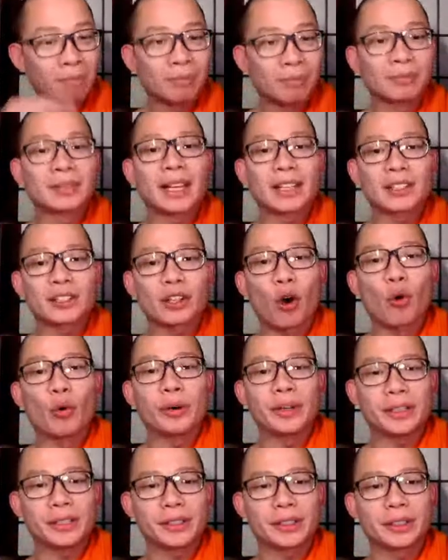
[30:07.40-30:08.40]
That's
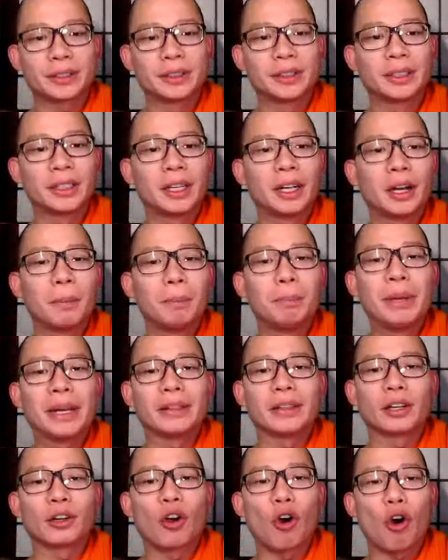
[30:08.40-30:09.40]
always
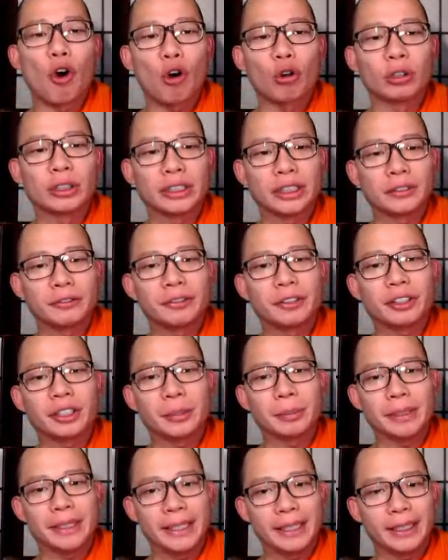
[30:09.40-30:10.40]
been the goal in the very
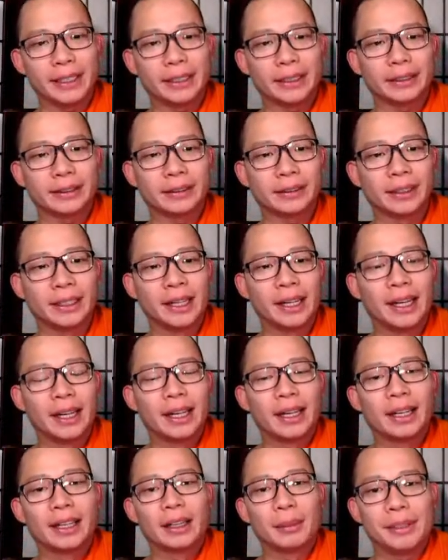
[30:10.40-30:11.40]
beginning.
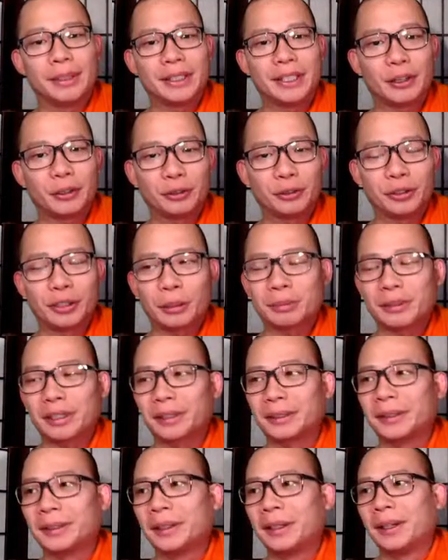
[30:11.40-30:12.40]
Let me tell you
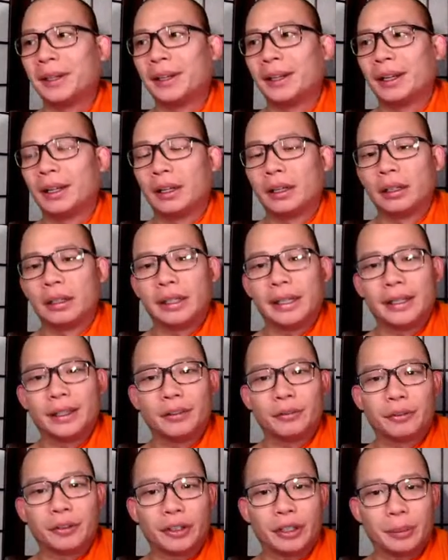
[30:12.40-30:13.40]
something. In the
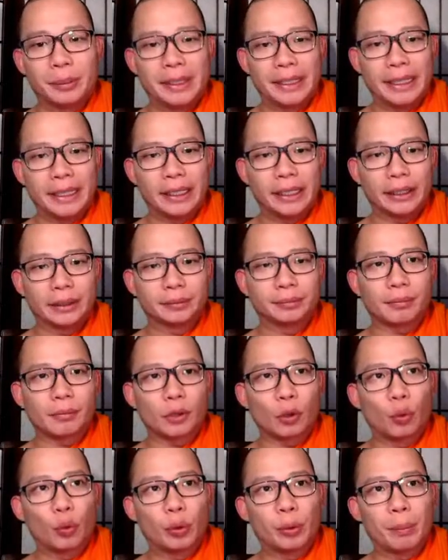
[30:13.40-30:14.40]
very beginning,
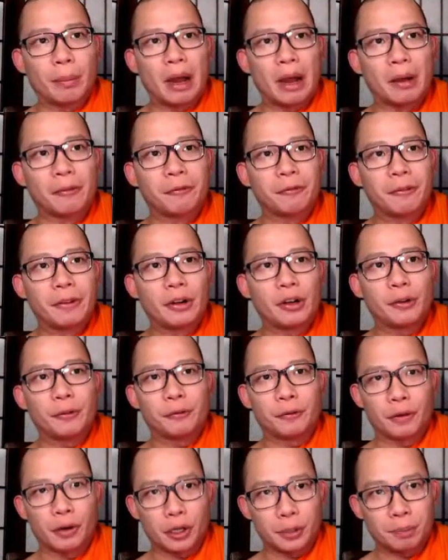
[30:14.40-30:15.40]
when my very
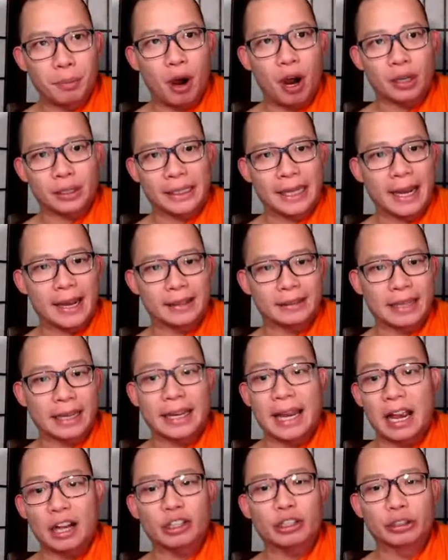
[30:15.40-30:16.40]
first podcast, I
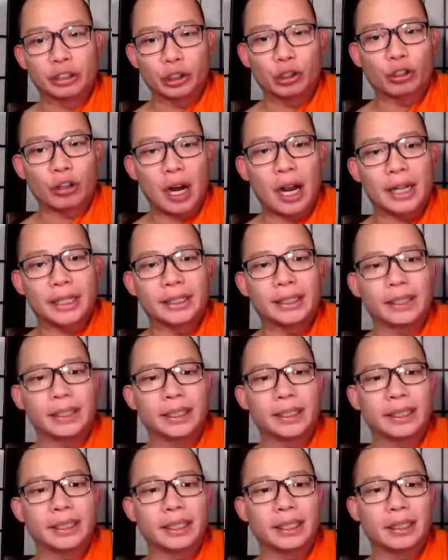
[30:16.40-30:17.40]
actually cried.
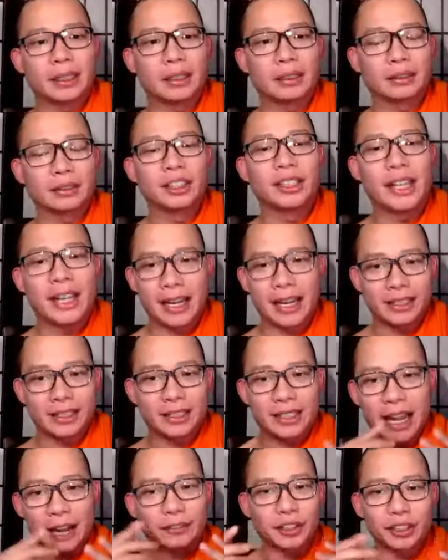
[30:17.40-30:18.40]
Today, I
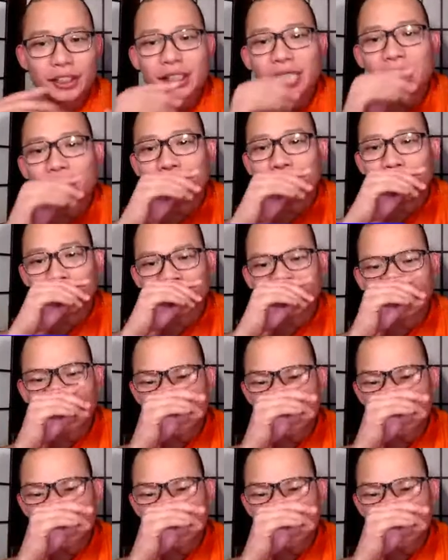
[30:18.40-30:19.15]
just have the sniffles.